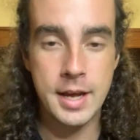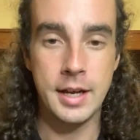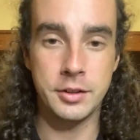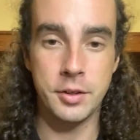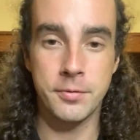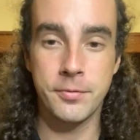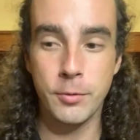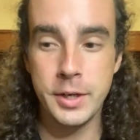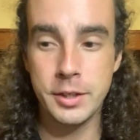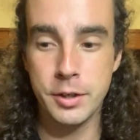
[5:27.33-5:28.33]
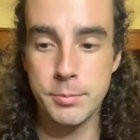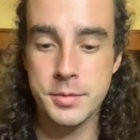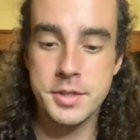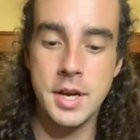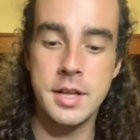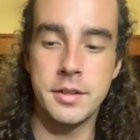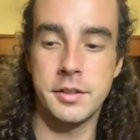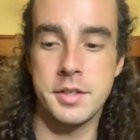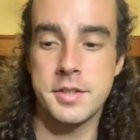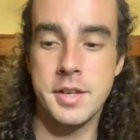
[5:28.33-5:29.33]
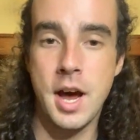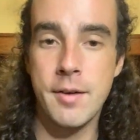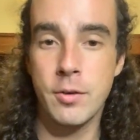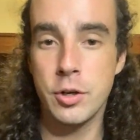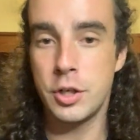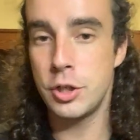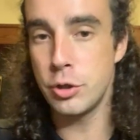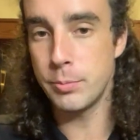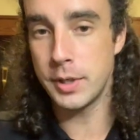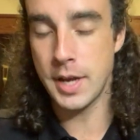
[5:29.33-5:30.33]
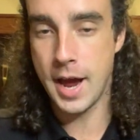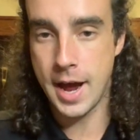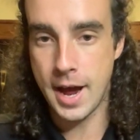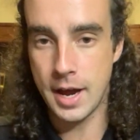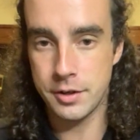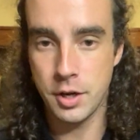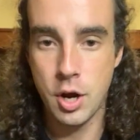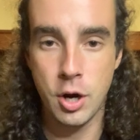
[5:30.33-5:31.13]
at the freedoms that the sovereign human had